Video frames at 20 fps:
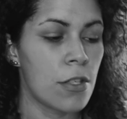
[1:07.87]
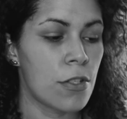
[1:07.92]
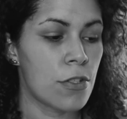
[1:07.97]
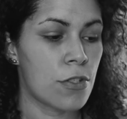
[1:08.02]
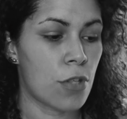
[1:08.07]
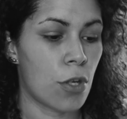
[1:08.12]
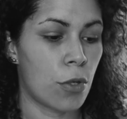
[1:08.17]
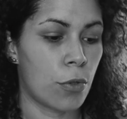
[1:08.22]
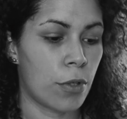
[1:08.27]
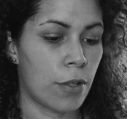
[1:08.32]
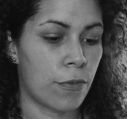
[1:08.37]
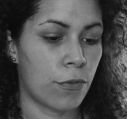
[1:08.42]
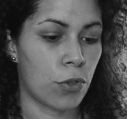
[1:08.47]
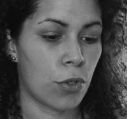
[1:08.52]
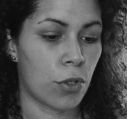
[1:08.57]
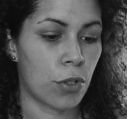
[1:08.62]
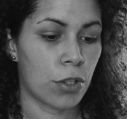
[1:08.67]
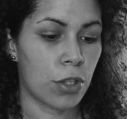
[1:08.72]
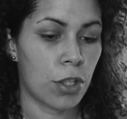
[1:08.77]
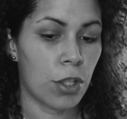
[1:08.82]
So if
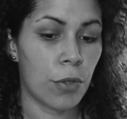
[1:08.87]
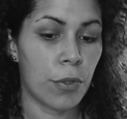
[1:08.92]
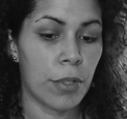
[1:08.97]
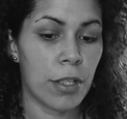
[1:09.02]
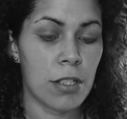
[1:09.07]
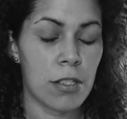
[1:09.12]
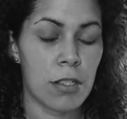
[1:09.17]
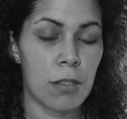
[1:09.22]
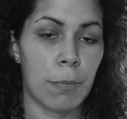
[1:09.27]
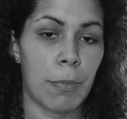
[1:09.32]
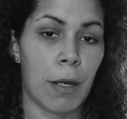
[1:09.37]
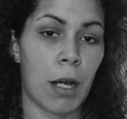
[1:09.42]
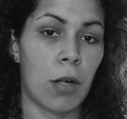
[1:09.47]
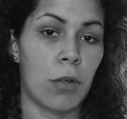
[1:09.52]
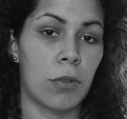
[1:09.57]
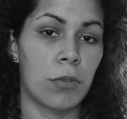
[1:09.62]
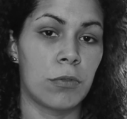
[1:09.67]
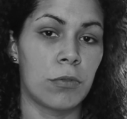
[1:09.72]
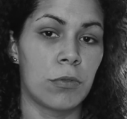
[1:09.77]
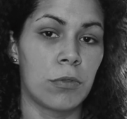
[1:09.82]
you're curious
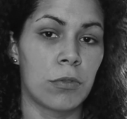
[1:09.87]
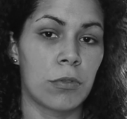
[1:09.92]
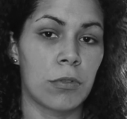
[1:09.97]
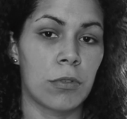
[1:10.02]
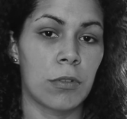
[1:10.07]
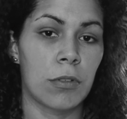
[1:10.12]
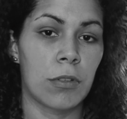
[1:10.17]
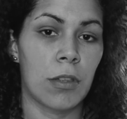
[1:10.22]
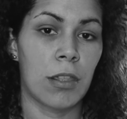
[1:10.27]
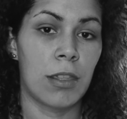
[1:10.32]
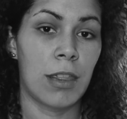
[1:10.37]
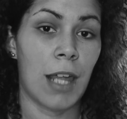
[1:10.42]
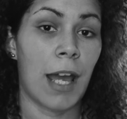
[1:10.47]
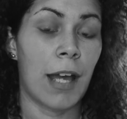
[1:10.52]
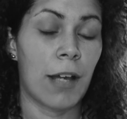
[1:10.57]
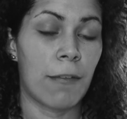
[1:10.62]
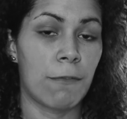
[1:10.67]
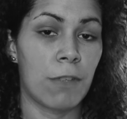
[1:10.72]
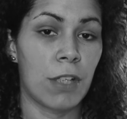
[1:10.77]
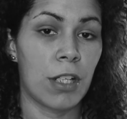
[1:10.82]
about
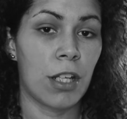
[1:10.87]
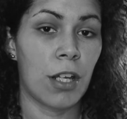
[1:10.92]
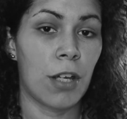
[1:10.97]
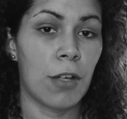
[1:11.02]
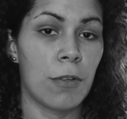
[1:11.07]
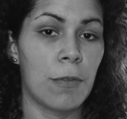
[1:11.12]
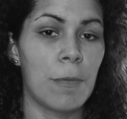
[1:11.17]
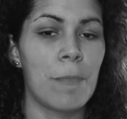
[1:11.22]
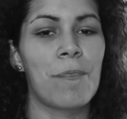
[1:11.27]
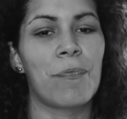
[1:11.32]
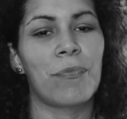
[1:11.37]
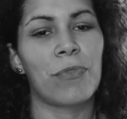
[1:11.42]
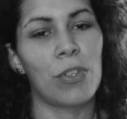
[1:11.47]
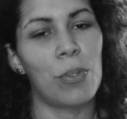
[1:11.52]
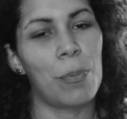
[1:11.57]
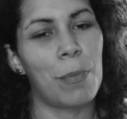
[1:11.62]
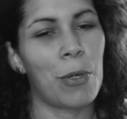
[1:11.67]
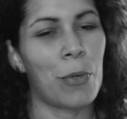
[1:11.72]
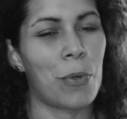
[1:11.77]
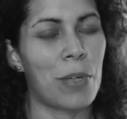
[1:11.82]
that video,
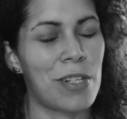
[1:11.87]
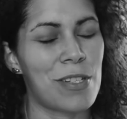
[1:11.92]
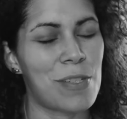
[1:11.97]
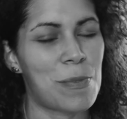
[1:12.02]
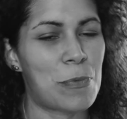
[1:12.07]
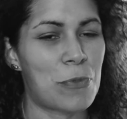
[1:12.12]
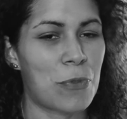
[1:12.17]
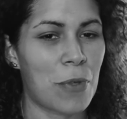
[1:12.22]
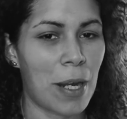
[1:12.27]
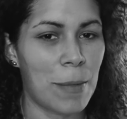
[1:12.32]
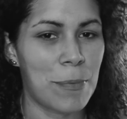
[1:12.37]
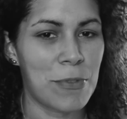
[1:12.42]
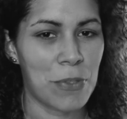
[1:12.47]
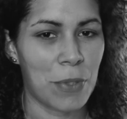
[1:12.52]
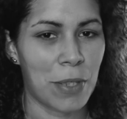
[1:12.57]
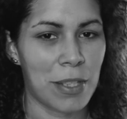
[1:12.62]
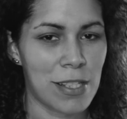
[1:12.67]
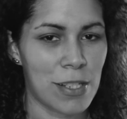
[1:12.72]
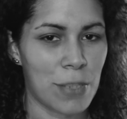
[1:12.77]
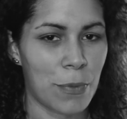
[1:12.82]
you may want to subscribe so you
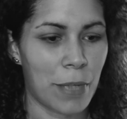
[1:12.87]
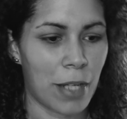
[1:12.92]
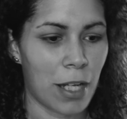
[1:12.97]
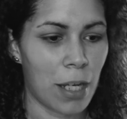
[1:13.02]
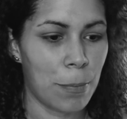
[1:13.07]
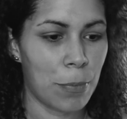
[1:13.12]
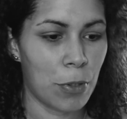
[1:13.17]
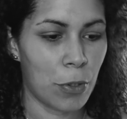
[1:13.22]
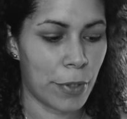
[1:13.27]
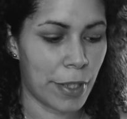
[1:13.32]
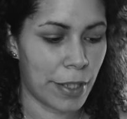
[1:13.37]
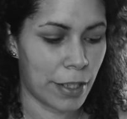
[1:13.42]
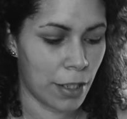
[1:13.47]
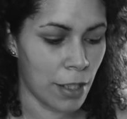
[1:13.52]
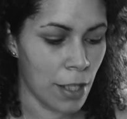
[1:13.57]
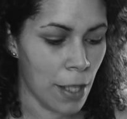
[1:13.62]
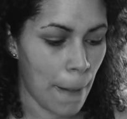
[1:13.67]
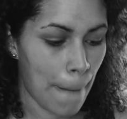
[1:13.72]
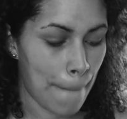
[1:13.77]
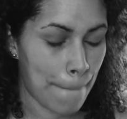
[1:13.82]
can see when I upload it.
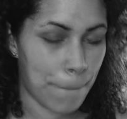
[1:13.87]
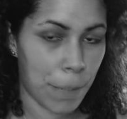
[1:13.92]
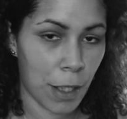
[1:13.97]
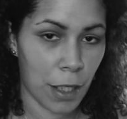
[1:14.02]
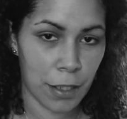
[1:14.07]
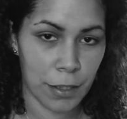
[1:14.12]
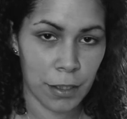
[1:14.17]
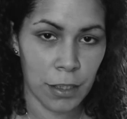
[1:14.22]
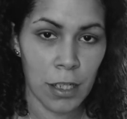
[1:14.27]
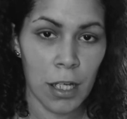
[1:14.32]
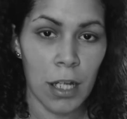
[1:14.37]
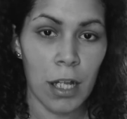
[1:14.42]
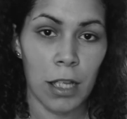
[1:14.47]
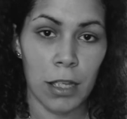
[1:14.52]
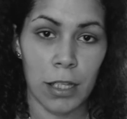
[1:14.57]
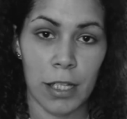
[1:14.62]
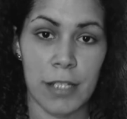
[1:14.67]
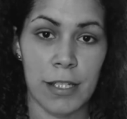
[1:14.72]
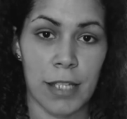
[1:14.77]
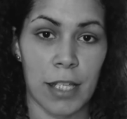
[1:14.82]
But
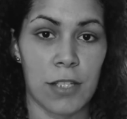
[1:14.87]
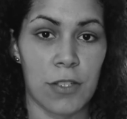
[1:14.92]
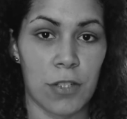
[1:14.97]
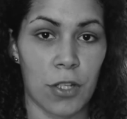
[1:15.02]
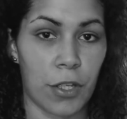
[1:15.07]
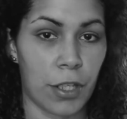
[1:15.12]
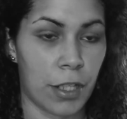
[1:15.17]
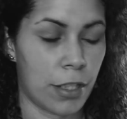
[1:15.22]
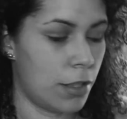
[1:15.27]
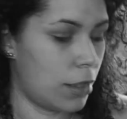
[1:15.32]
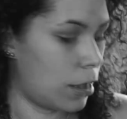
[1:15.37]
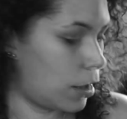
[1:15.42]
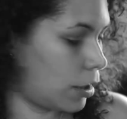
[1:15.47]
let's get started.